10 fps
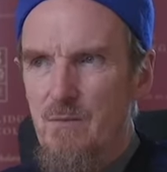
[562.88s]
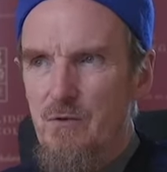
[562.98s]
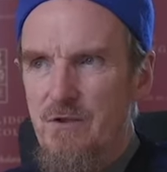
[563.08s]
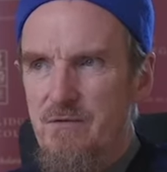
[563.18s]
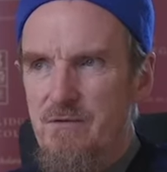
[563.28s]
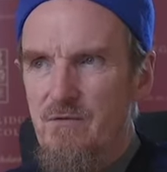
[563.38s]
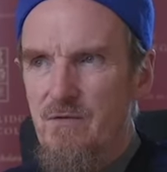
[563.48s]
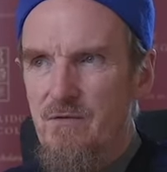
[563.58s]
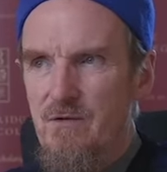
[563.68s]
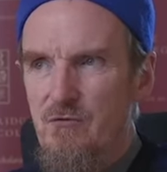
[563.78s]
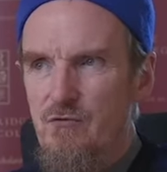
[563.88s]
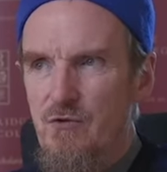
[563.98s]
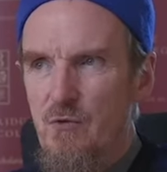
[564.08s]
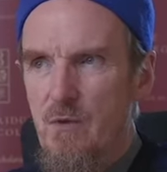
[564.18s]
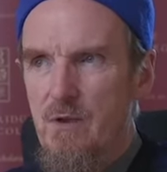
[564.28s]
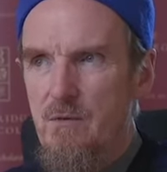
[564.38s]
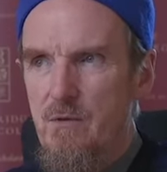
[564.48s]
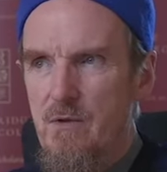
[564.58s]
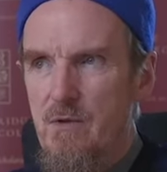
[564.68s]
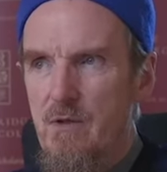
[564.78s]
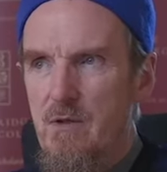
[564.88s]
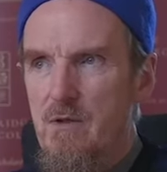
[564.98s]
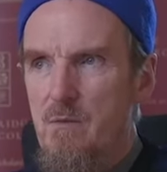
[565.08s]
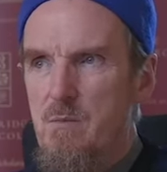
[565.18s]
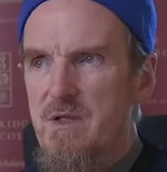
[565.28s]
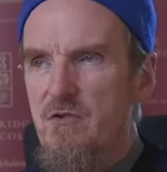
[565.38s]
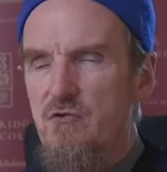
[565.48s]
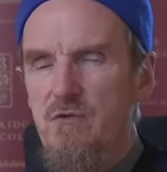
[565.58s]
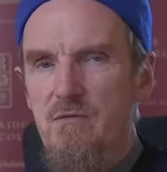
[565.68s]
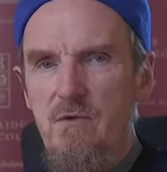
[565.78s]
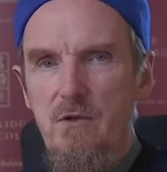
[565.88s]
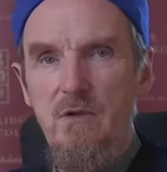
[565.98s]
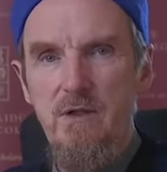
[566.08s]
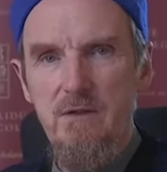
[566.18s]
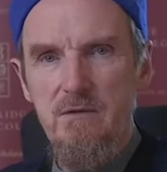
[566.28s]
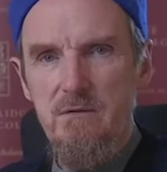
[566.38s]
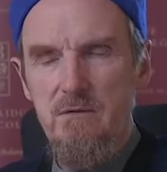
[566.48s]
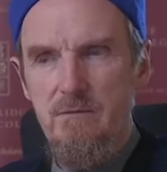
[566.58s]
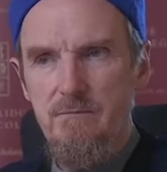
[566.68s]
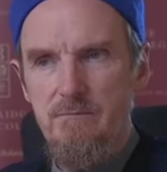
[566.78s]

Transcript: Britain, the first country in the world with a ministry of loneliness.